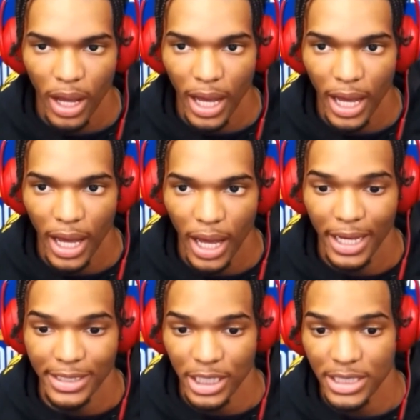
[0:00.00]
I
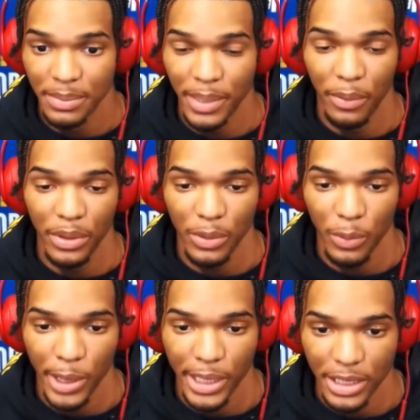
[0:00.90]
just met with the
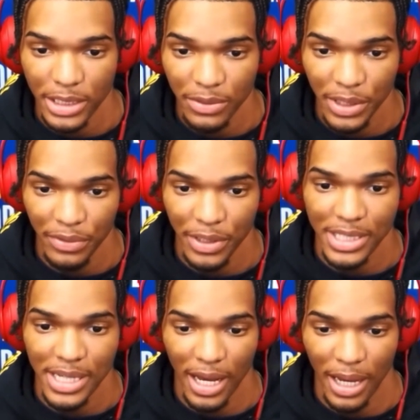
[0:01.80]
Warriors for the first
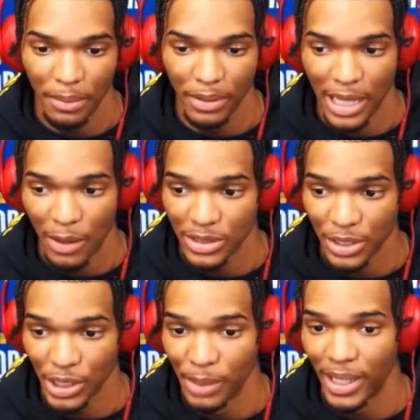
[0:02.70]
time. That was
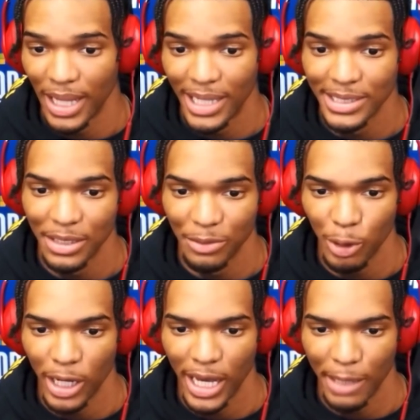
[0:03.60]
literally my last interview
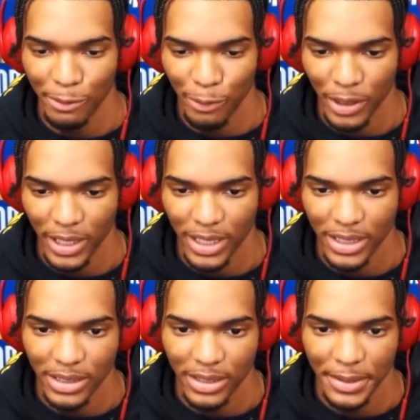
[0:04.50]
I had before
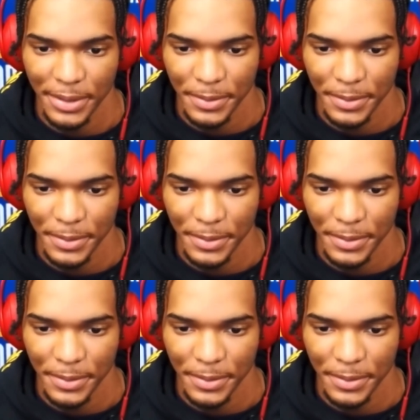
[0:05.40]
this.